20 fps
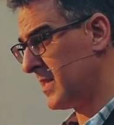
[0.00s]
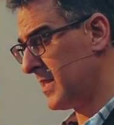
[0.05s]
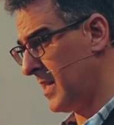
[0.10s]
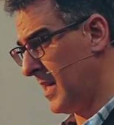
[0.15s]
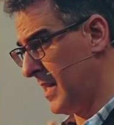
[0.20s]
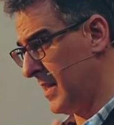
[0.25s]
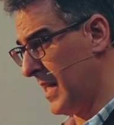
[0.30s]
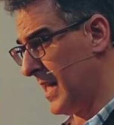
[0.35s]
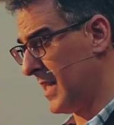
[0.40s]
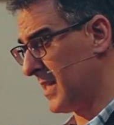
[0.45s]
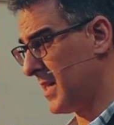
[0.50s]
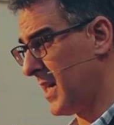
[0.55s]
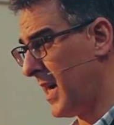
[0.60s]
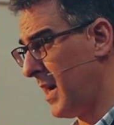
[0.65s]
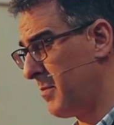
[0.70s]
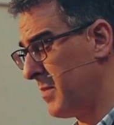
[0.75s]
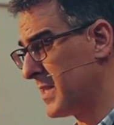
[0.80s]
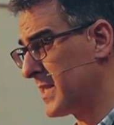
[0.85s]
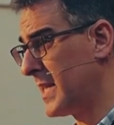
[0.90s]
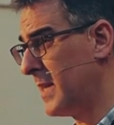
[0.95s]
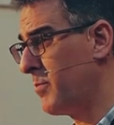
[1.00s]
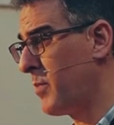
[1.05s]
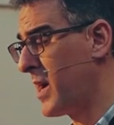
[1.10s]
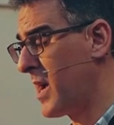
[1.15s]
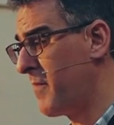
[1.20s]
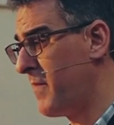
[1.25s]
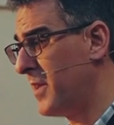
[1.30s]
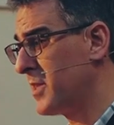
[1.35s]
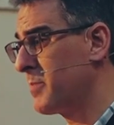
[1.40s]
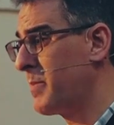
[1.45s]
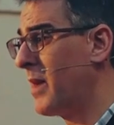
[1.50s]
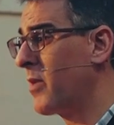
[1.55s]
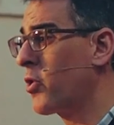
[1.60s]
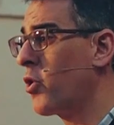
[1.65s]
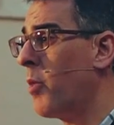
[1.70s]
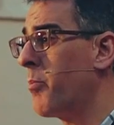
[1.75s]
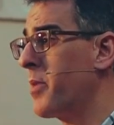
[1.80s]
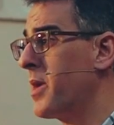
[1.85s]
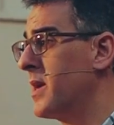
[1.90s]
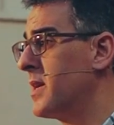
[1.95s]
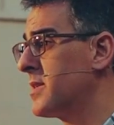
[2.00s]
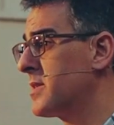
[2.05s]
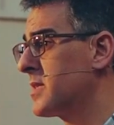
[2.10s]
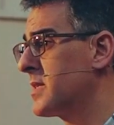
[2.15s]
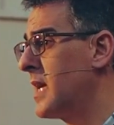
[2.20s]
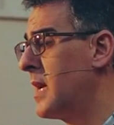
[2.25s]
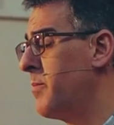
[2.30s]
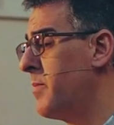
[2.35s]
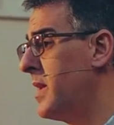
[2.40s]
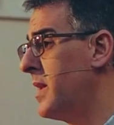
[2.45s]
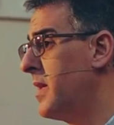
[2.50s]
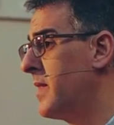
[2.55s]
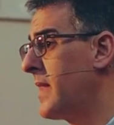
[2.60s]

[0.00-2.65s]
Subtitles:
at that time the same way I felt about communists, namely,